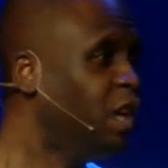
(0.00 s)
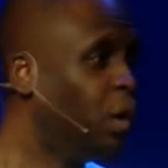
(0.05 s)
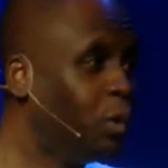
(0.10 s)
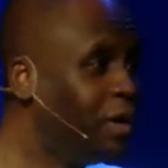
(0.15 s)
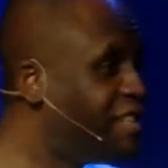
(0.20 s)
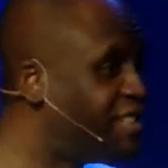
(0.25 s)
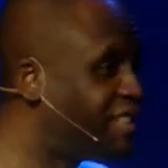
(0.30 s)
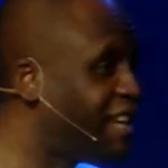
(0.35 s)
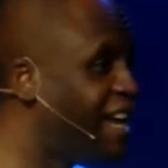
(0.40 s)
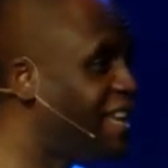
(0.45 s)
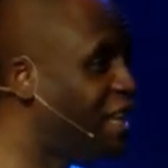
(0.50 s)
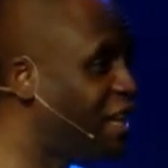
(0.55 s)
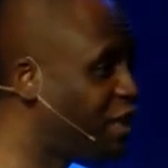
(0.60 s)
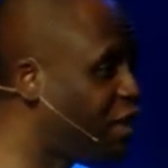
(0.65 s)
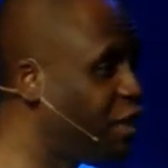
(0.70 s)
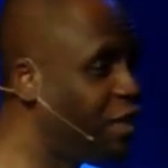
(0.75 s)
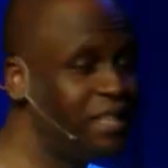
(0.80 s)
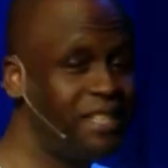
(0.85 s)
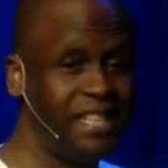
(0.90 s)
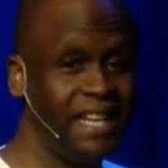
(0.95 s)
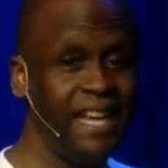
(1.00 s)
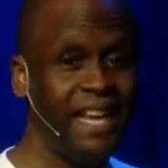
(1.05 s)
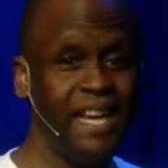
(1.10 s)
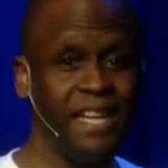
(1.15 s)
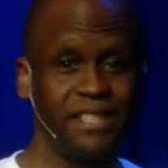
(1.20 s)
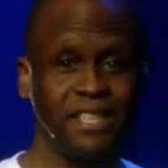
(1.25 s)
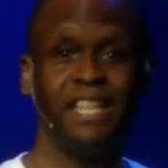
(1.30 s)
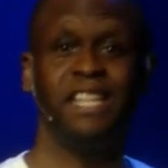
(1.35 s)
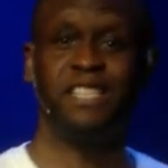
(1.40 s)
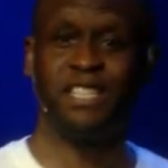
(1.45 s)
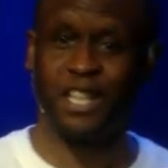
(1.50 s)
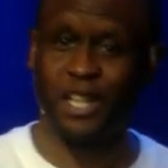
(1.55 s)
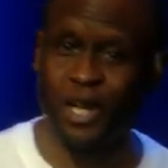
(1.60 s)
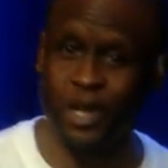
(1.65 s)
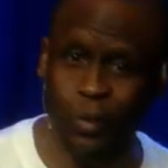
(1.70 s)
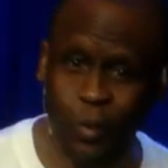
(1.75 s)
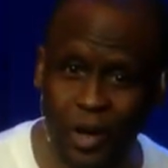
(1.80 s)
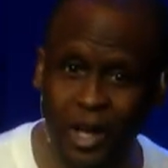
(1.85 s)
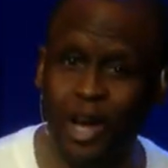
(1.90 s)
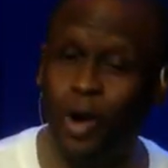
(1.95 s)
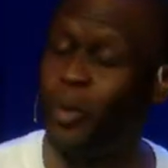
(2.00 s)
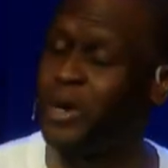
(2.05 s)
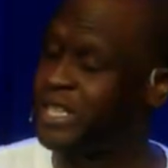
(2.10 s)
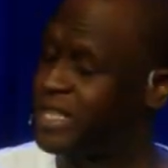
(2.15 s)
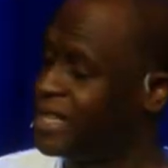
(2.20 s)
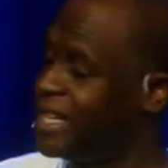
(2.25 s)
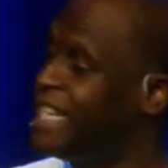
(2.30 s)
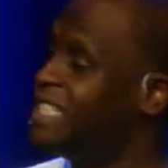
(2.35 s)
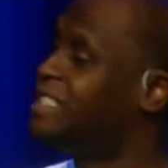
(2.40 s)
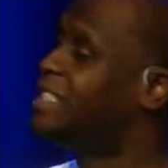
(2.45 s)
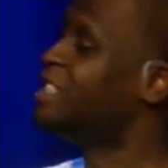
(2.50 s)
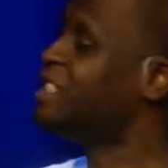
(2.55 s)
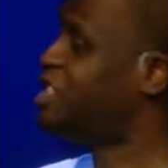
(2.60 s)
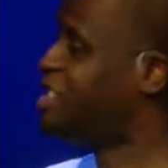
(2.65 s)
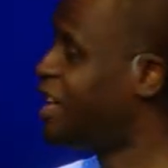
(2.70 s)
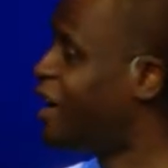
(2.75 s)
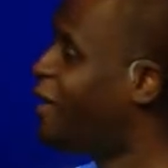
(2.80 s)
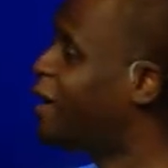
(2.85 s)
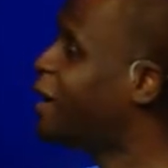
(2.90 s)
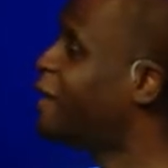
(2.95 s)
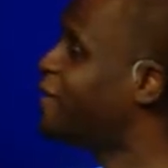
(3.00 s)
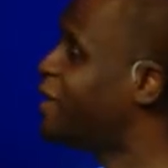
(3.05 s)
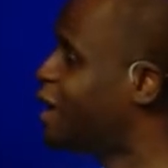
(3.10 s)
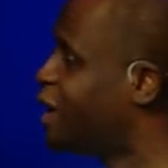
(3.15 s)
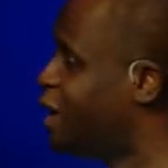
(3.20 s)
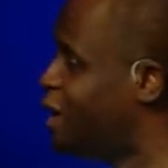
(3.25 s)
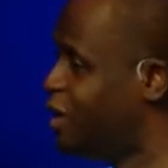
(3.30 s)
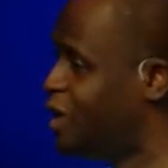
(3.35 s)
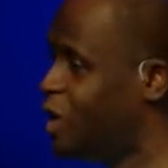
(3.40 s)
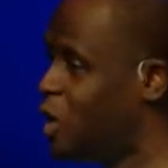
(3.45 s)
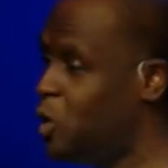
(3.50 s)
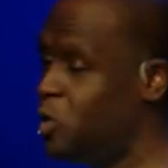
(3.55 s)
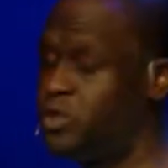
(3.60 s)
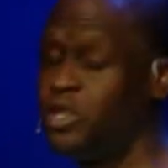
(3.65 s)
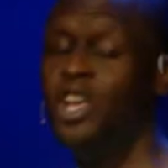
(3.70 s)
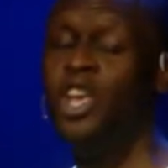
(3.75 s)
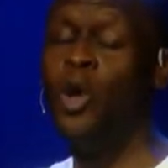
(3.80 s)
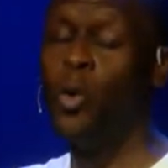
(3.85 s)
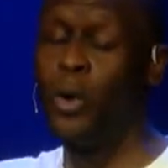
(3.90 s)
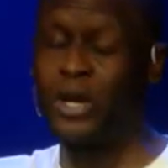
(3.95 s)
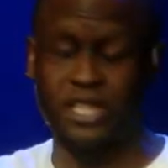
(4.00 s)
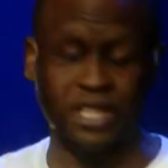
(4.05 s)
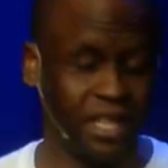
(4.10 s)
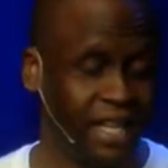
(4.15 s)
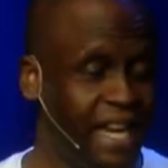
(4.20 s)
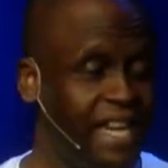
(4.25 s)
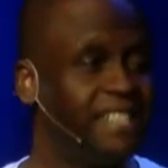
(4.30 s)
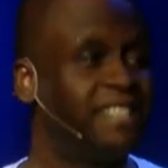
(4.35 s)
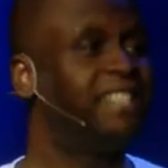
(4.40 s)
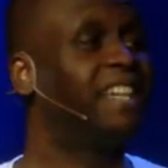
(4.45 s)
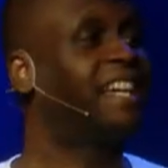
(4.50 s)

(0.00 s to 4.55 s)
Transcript: We say that good deeds lead to goodwill, which leads to the sharing of the good news, which leads to